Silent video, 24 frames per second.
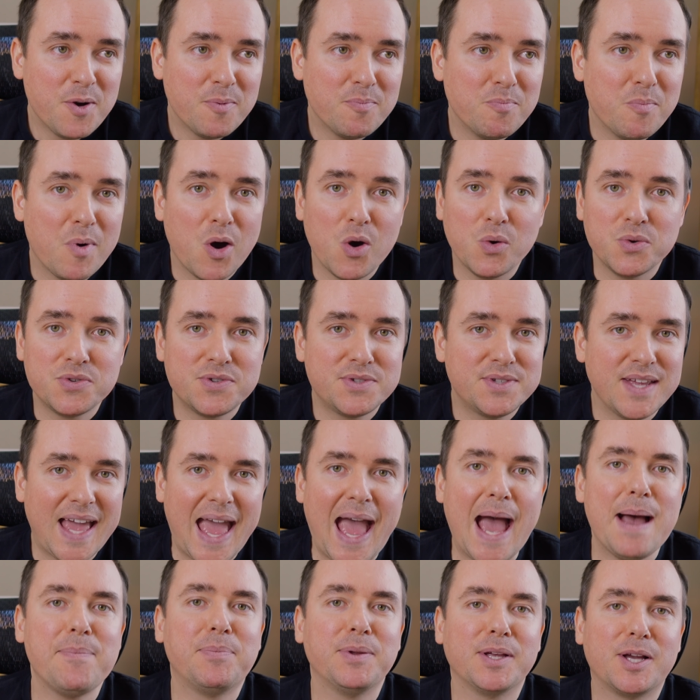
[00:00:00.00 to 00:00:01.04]
most
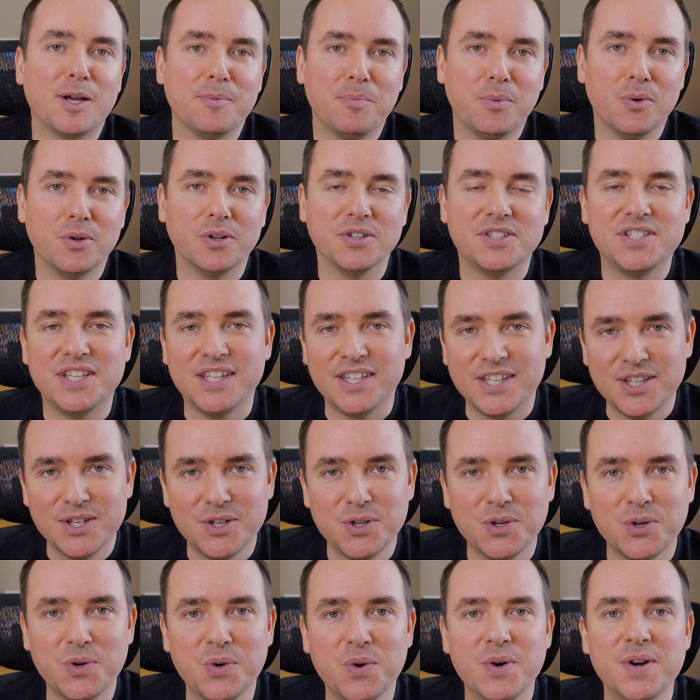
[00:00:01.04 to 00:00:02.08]
applicable to
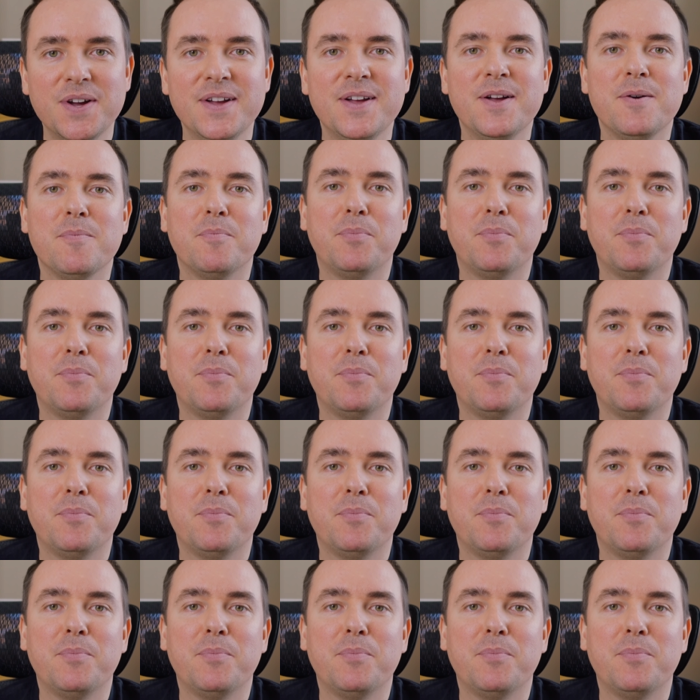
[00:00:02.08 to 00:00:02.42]
you